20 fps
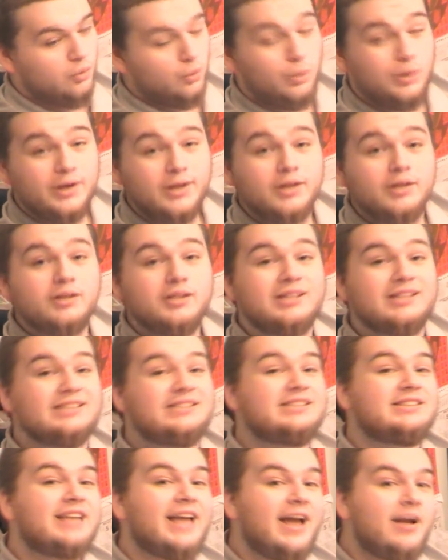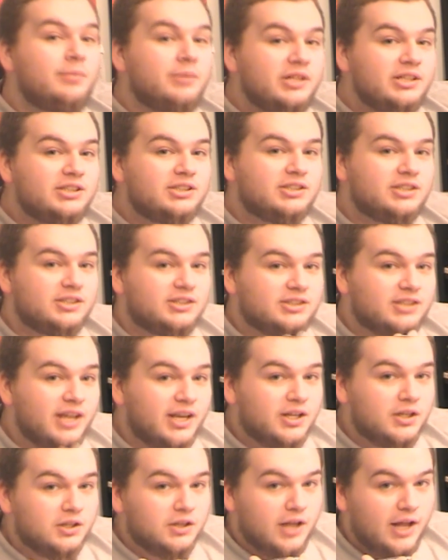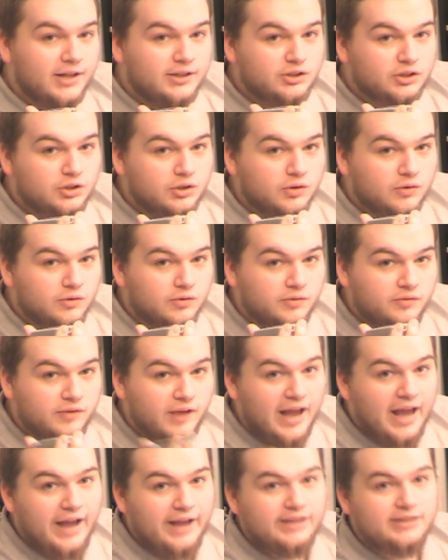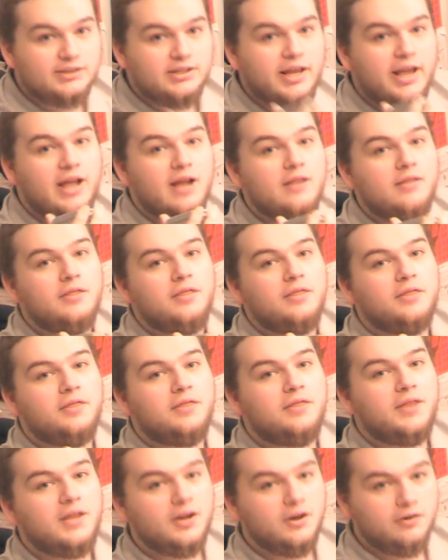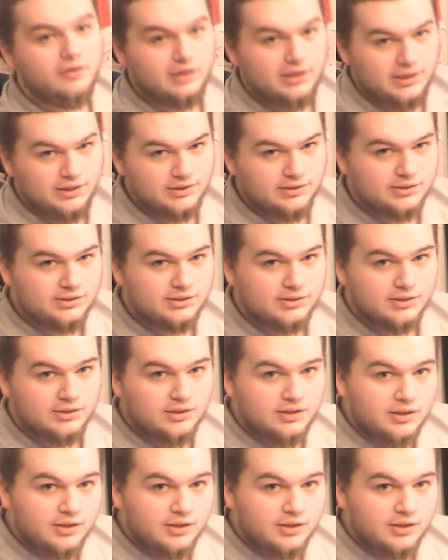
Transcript: real established psychological facts and theories